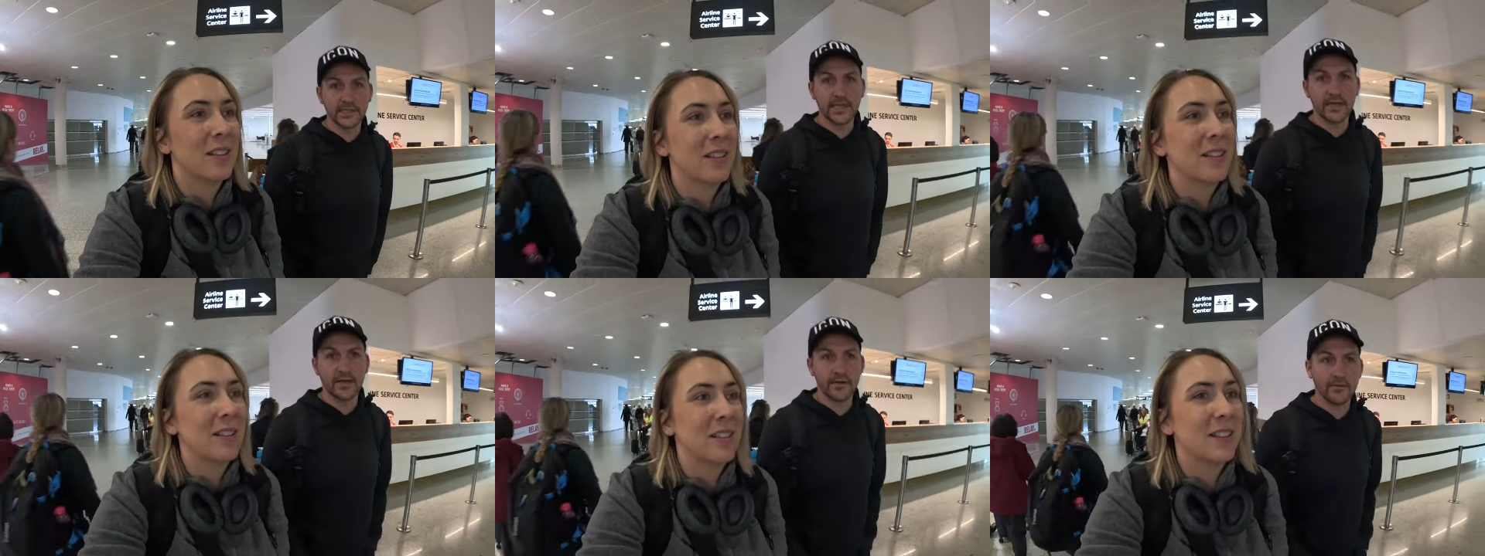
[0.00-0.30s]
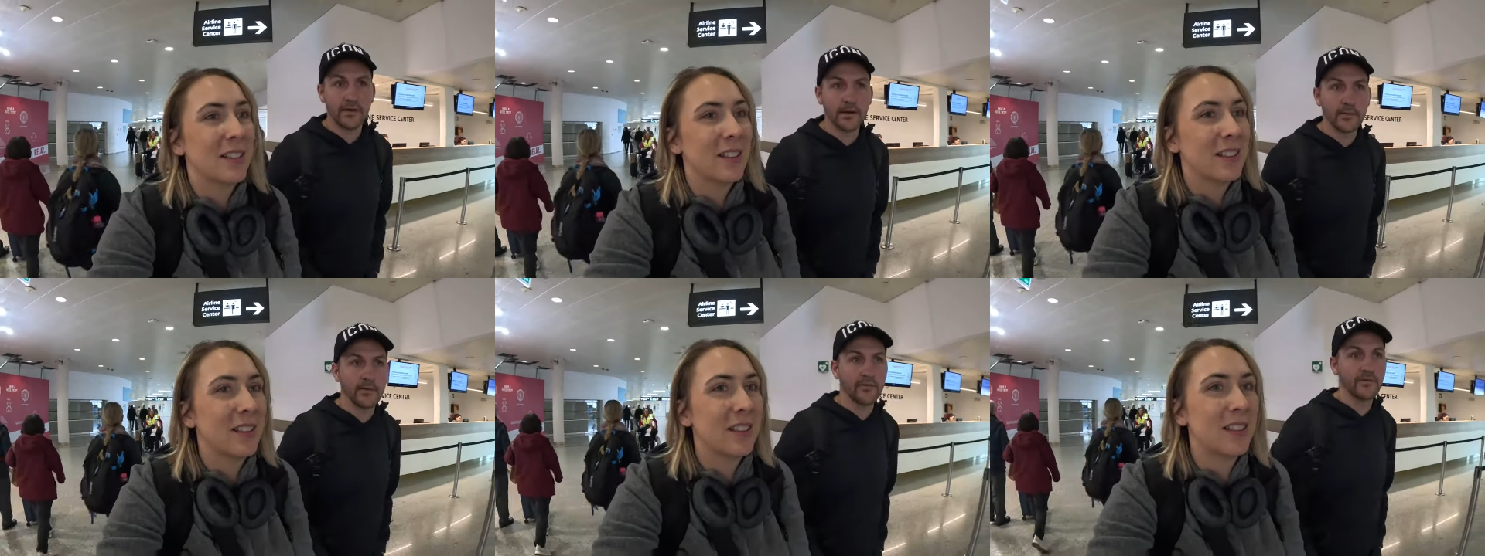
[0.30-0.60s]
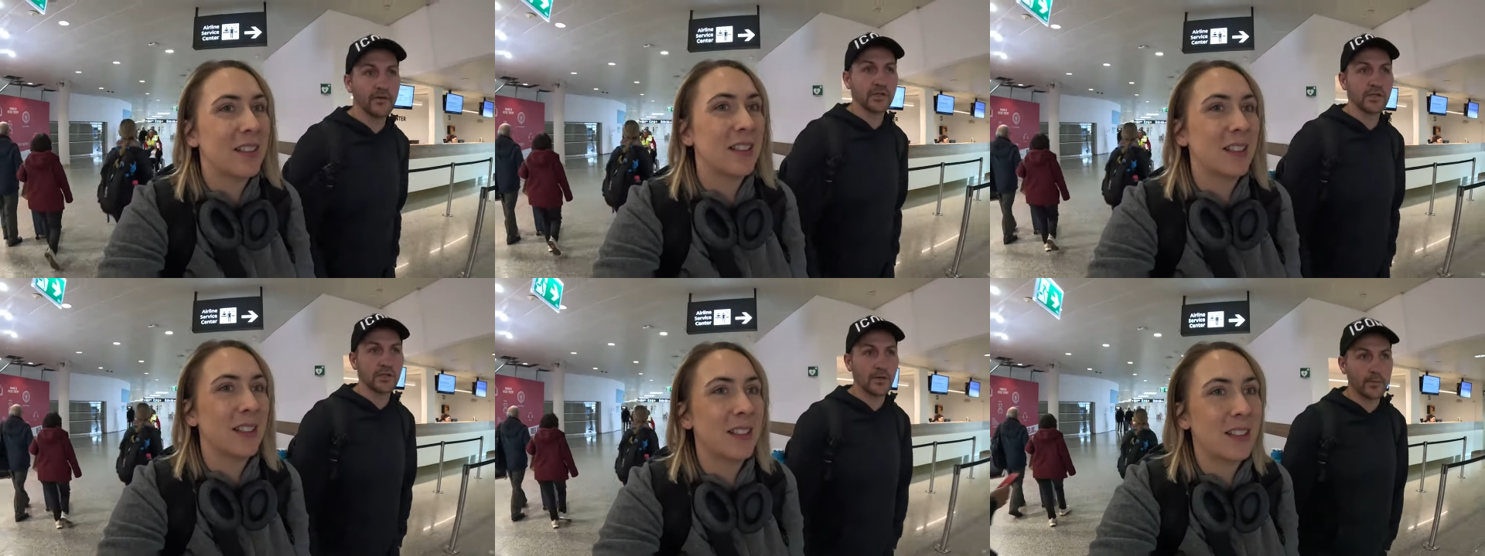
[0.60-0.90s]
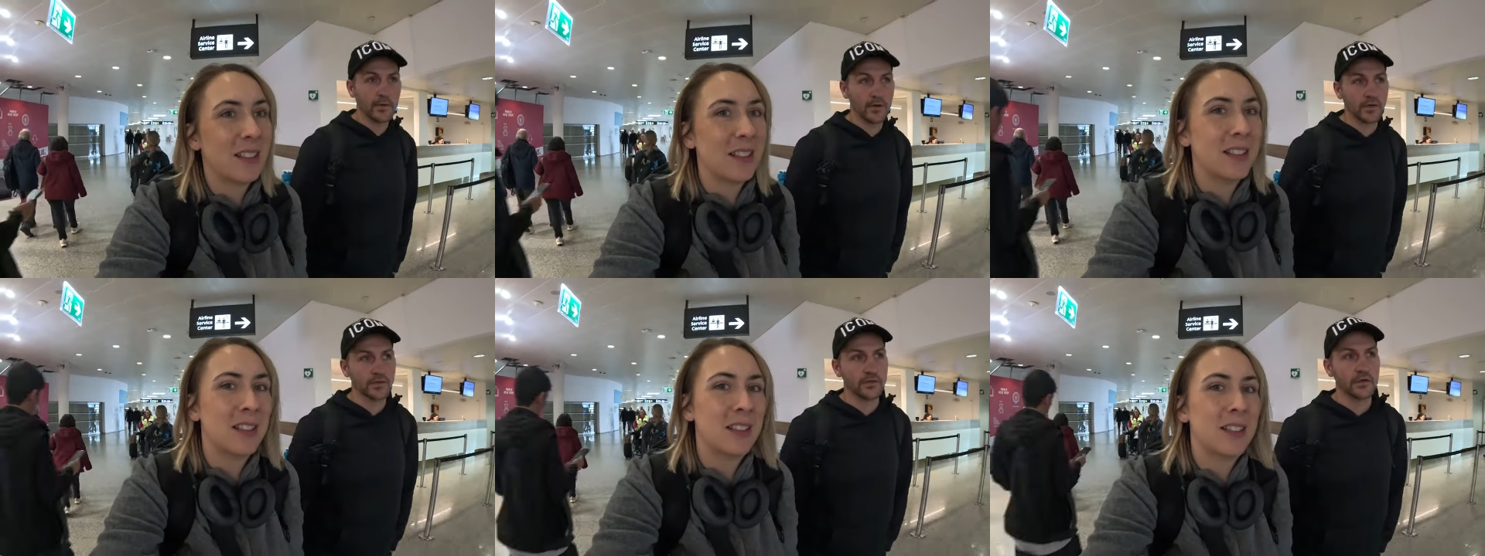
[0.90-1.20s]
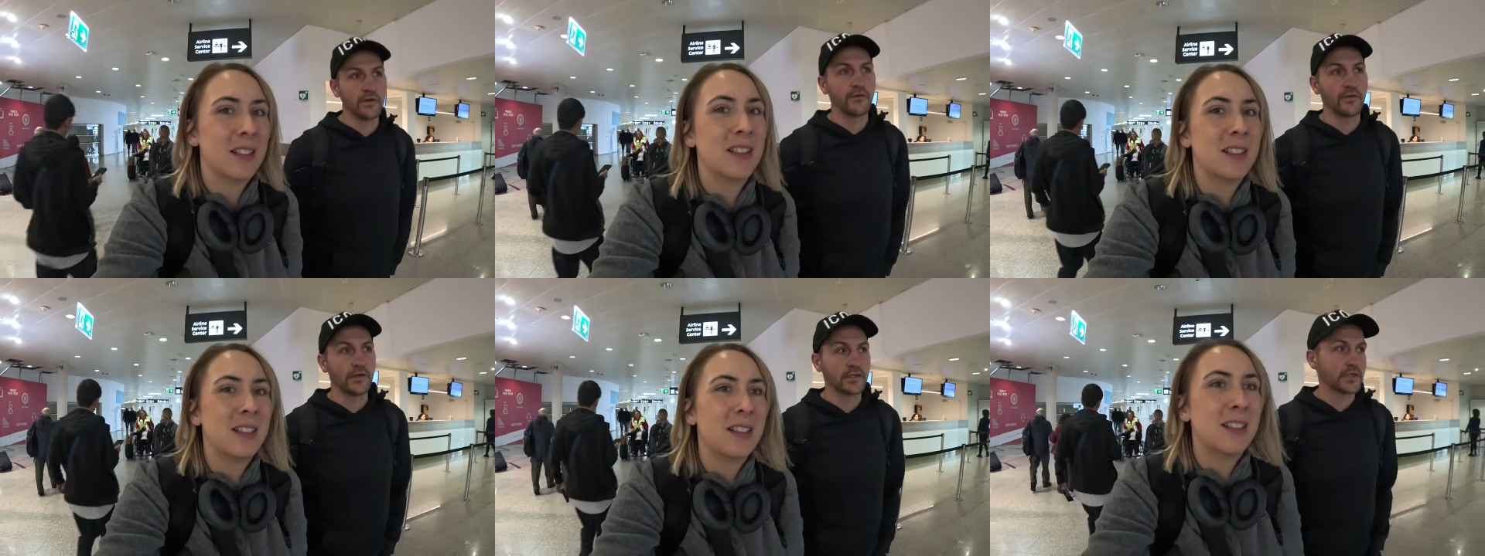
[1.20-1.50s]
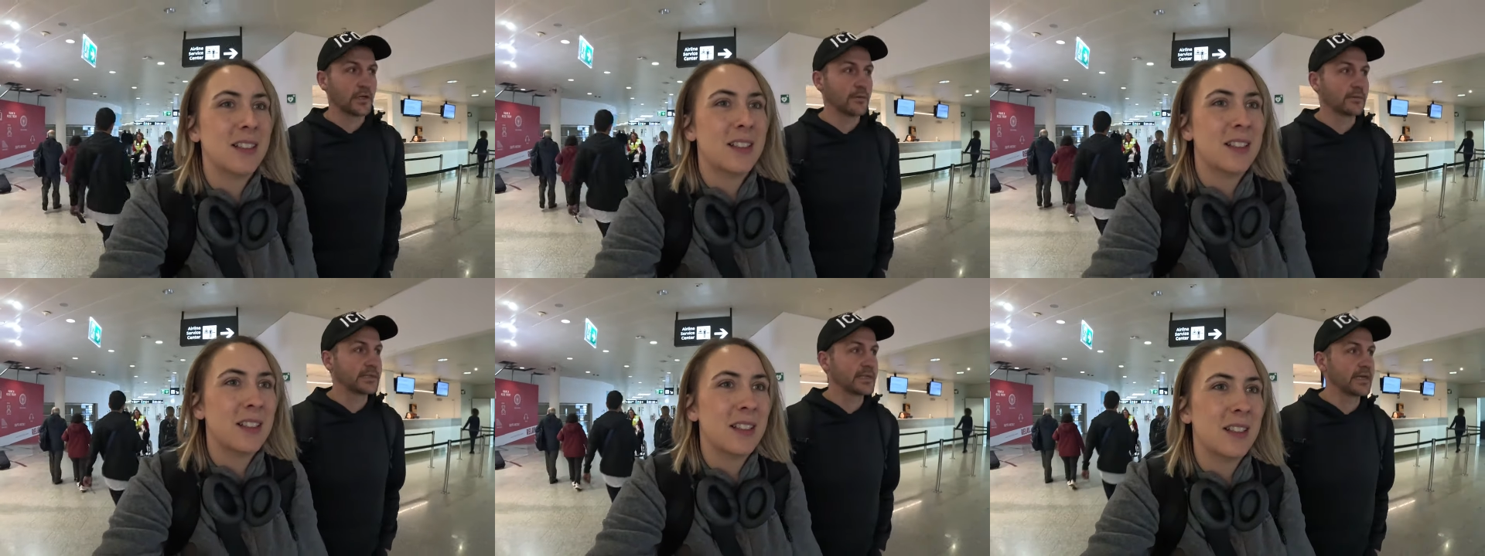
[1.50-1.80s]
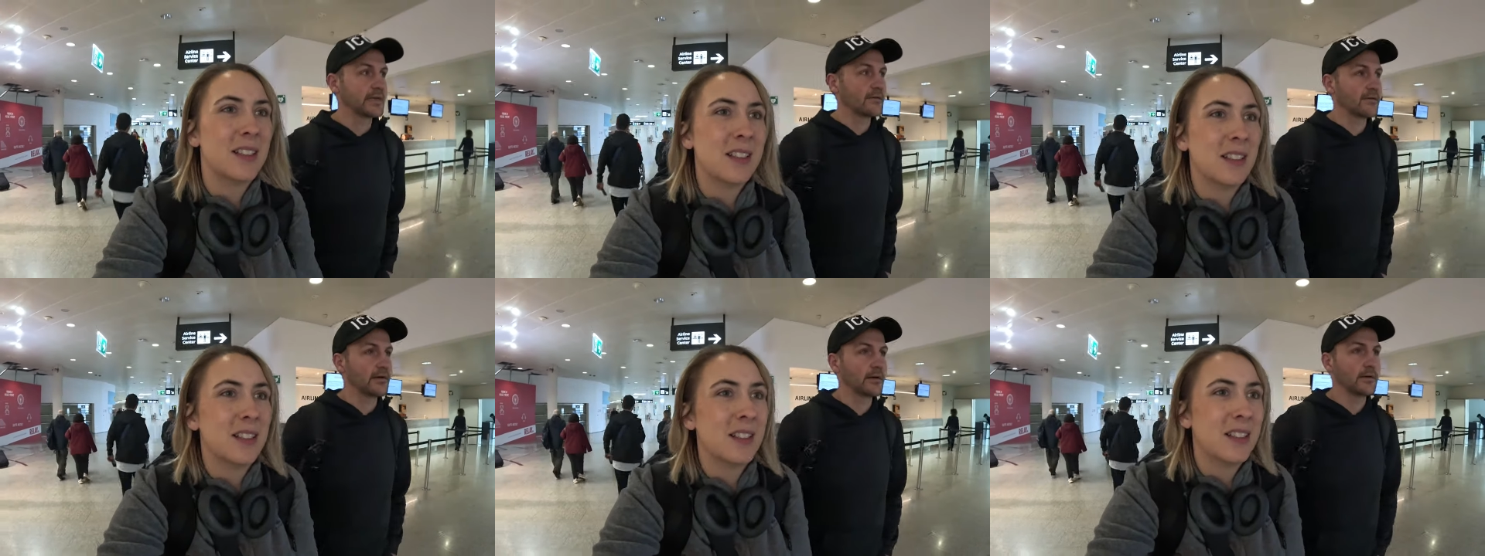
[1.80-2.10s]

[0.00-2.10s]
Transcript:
Speaker 1: in Saudi Arabia, first time in Austria, first time in Saudi